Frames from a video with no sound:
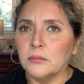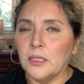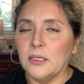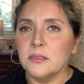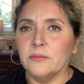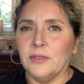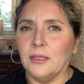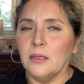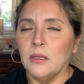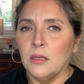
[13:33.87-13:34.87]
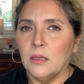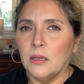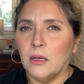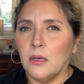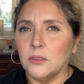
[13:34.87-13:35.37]
case of like
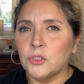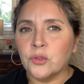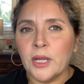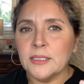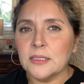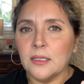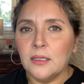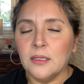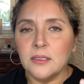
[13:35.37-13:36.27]
dry skin.